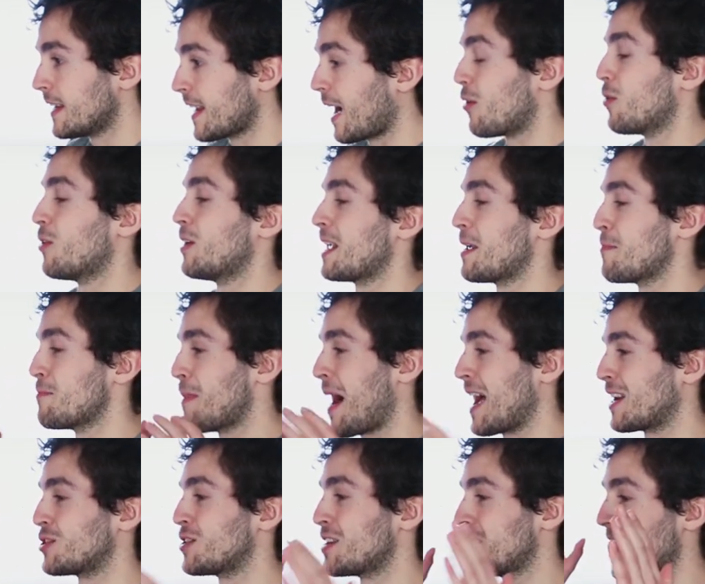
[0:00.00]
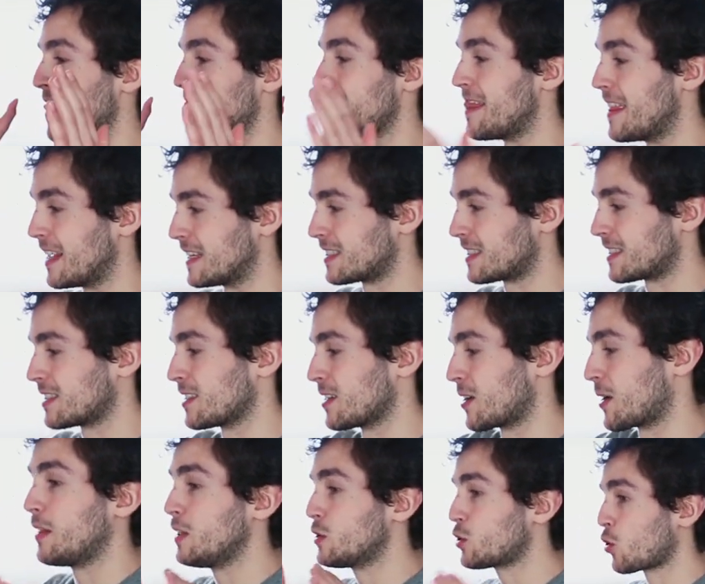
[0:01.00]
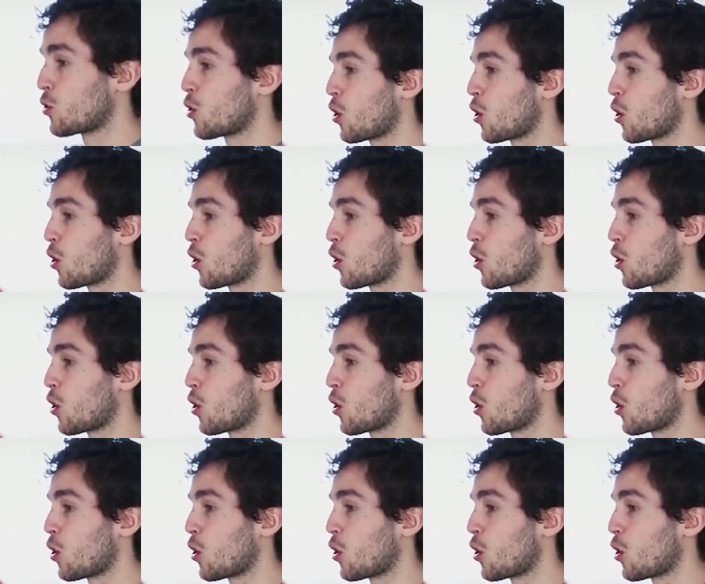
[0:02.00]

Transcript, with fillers: Now imagine this. These